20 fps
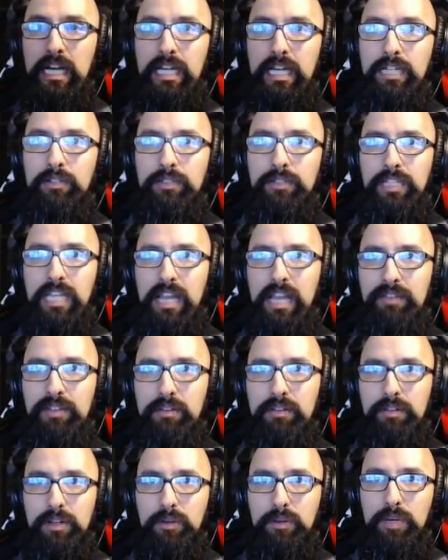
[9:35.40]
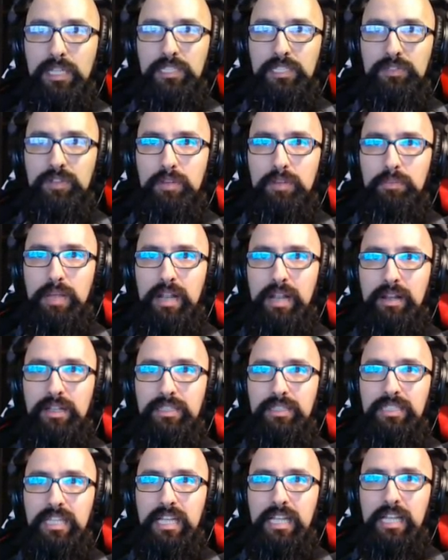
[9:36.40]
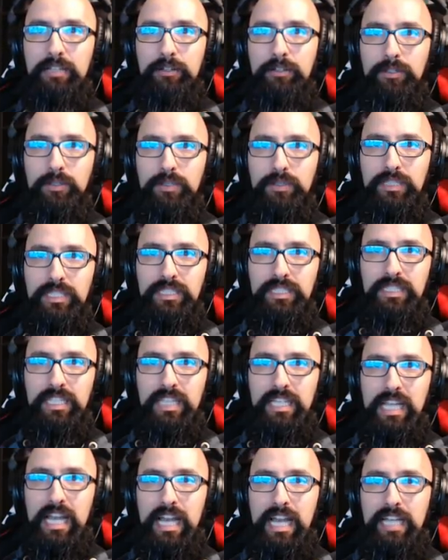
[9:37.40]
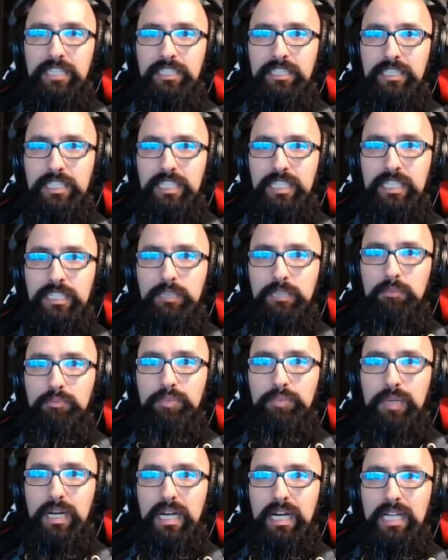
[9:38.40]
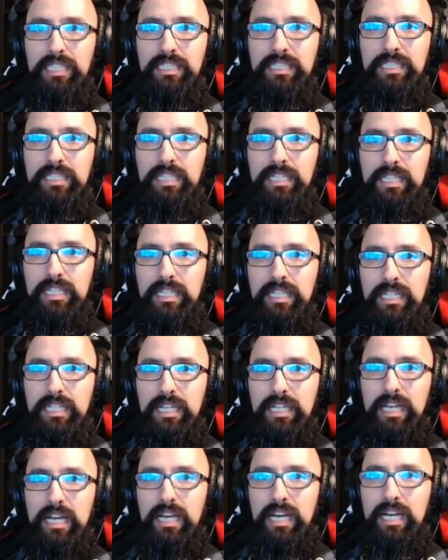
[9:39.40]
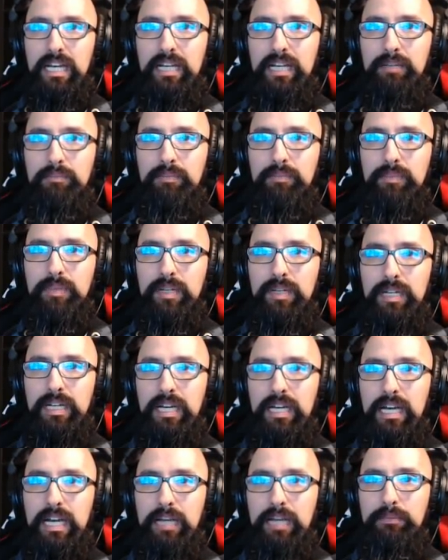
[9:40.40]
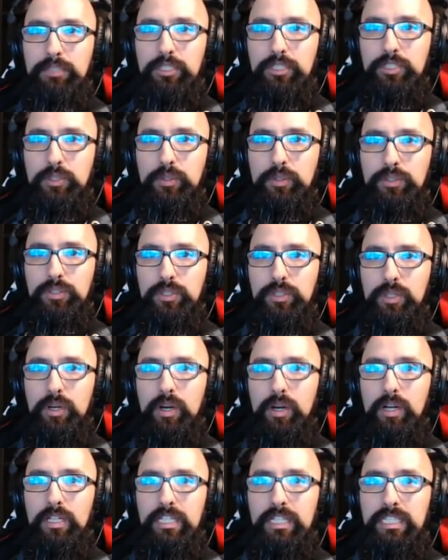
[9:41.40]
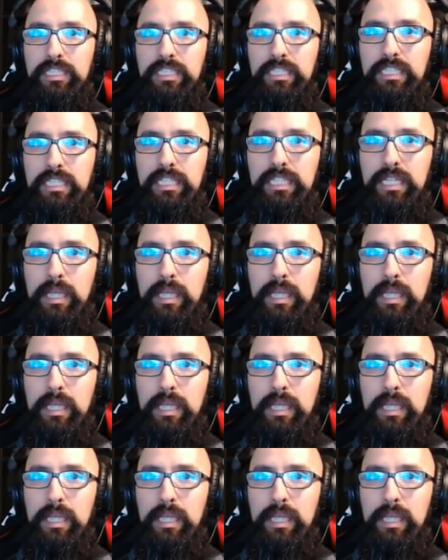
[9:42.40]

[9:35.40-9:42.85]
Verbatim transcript: I don't think I have any requests for a Paras, and I don't know what this thing actually is, but um, I'm just going to call it